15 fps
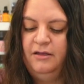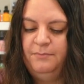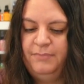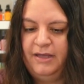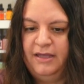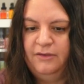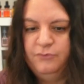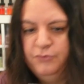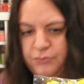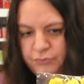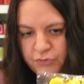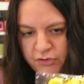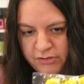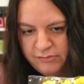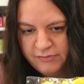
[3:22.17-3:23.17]
but ooh,
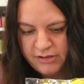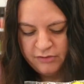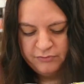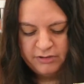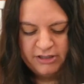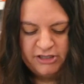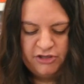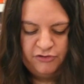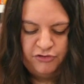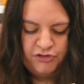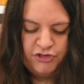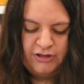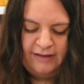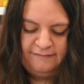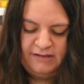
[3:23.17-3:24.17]
those ones are really cute.
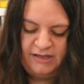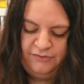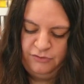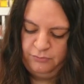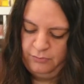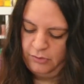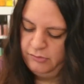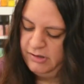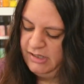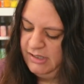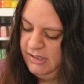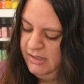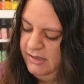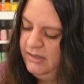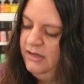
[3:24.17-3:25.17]
Usually I've seen the
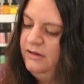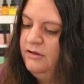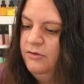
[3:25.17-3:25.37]
roses.